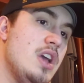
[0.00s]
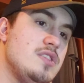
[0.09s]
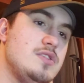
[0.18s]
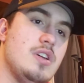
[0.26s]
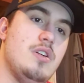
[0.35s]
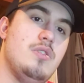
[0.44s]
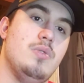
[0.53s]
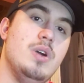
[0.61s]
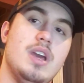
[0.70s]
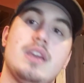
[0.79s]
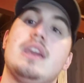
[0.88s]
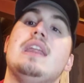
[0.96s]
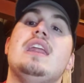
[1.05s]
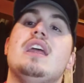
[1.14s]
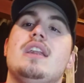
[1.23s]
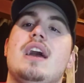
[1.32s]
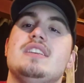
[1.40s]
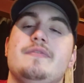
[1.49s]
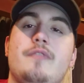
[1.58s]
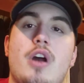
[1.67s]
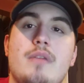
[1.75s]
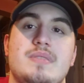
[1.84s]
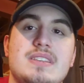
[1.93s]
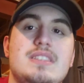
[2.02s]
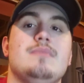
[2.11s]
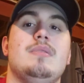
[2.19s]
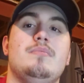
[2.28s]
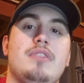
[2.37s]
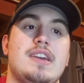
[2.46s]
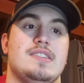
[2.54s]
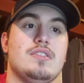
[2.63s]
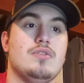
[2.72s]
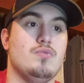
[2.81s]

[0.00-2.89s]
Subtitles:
So getting a nice farm system in place